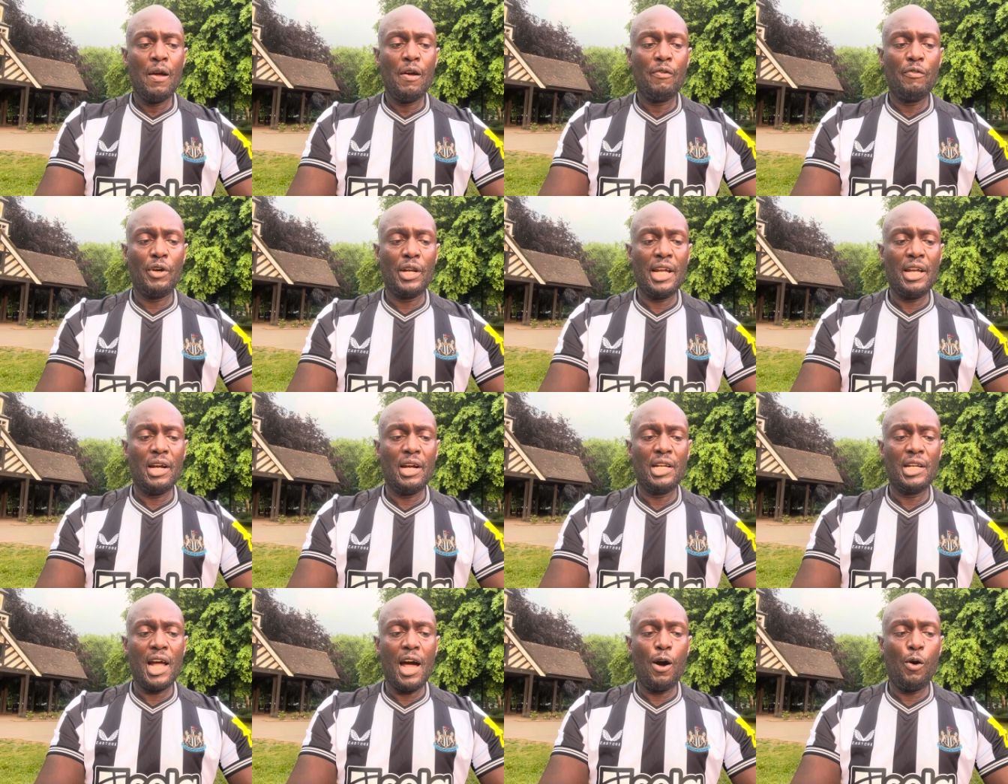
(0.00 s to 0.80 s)
But here
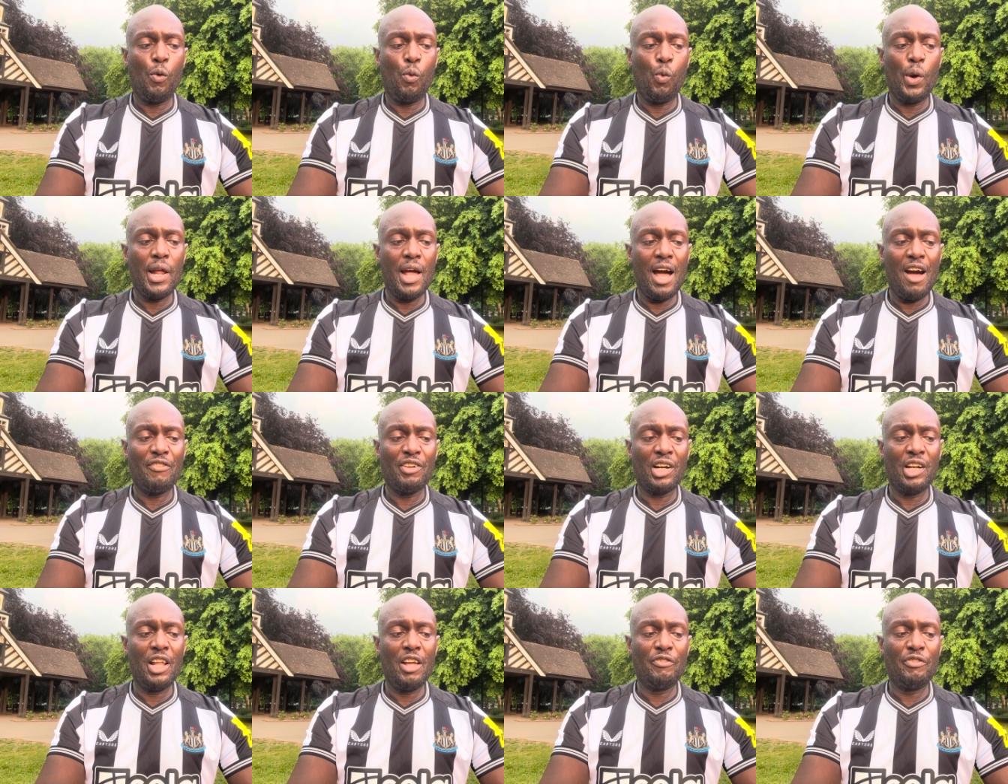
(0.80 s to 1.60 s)
now we have a
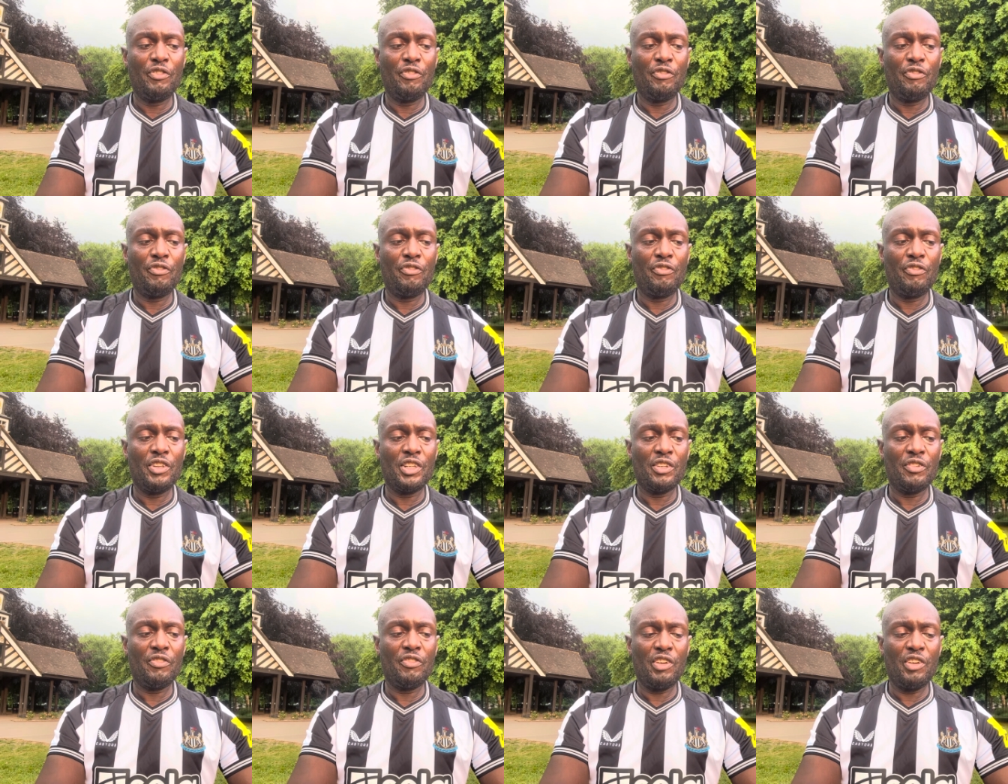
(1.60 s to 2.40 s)
clear
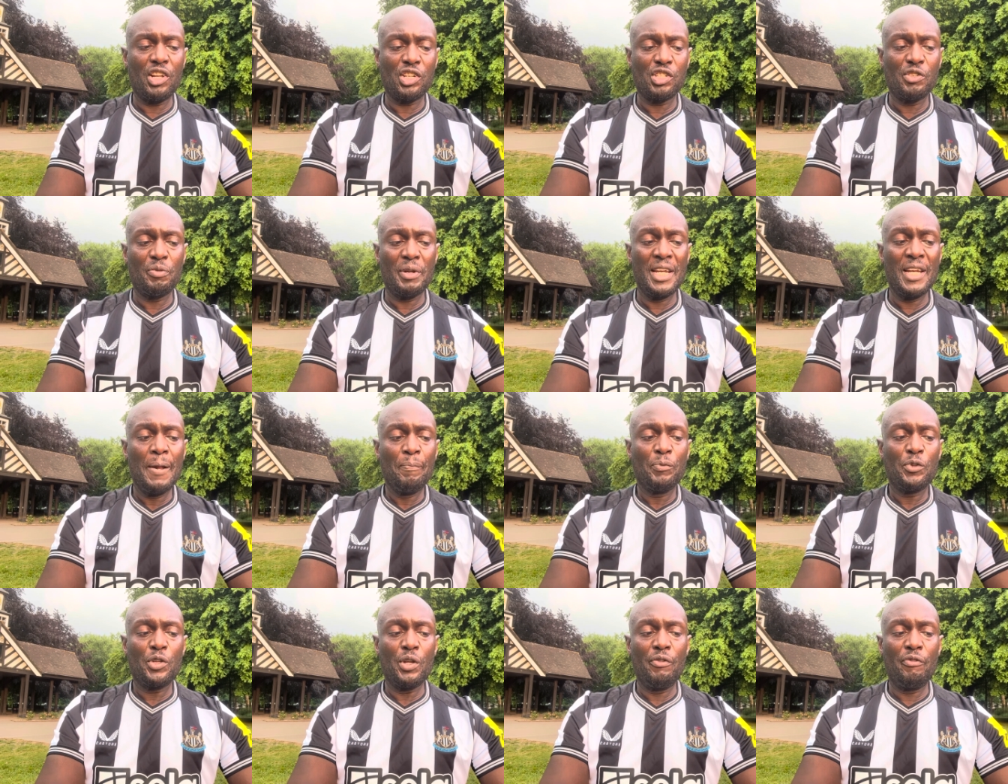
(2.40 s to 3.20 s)
philosophy
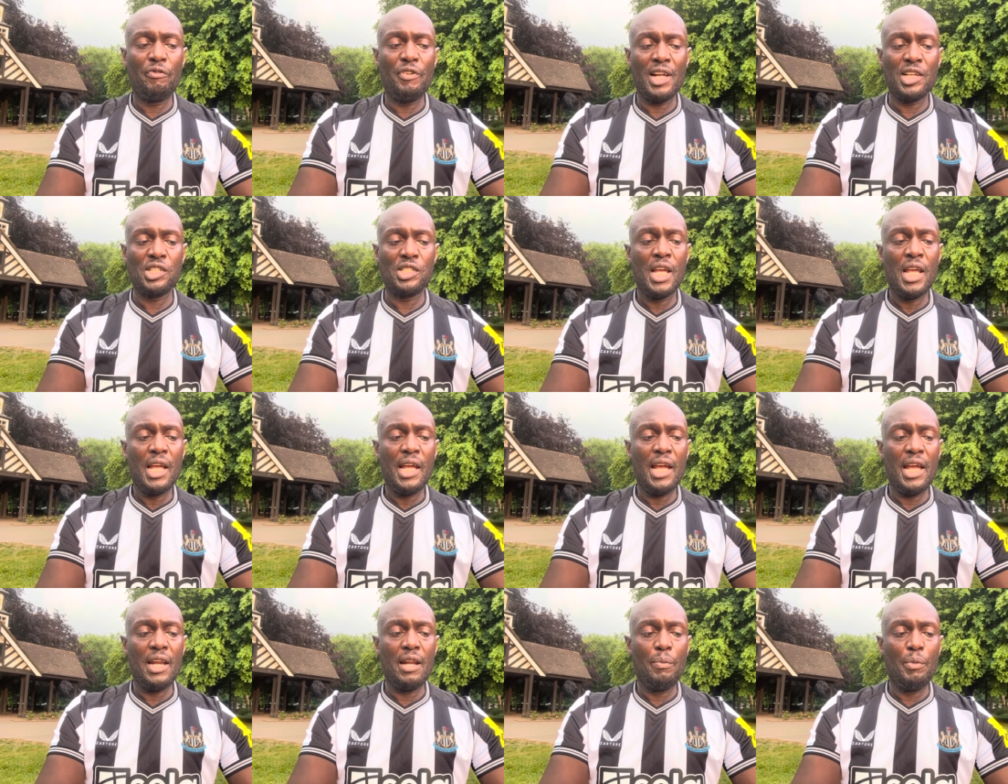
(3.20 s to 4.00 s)
to invest
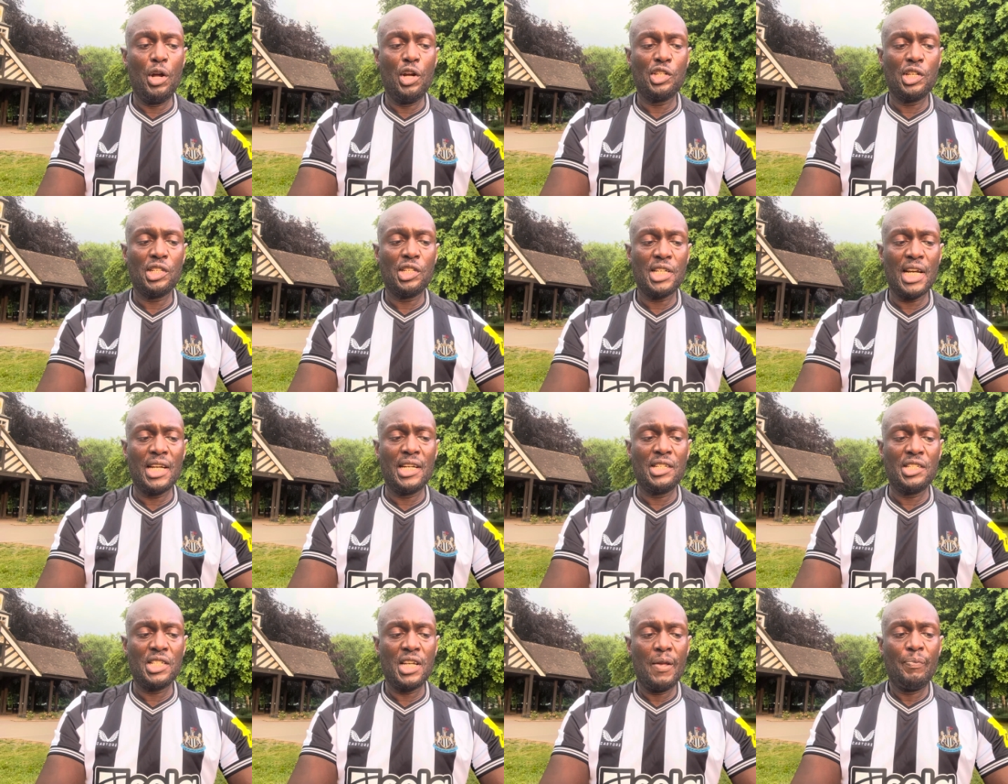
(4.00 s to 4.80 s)
in emerging
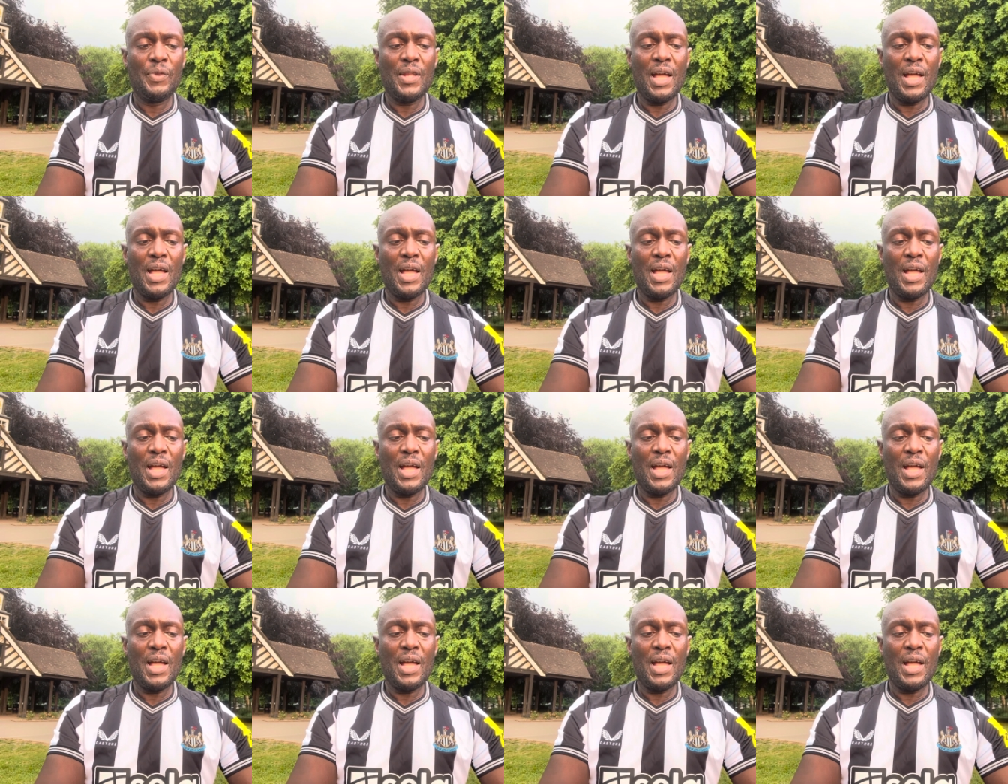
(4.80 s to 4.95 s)
talent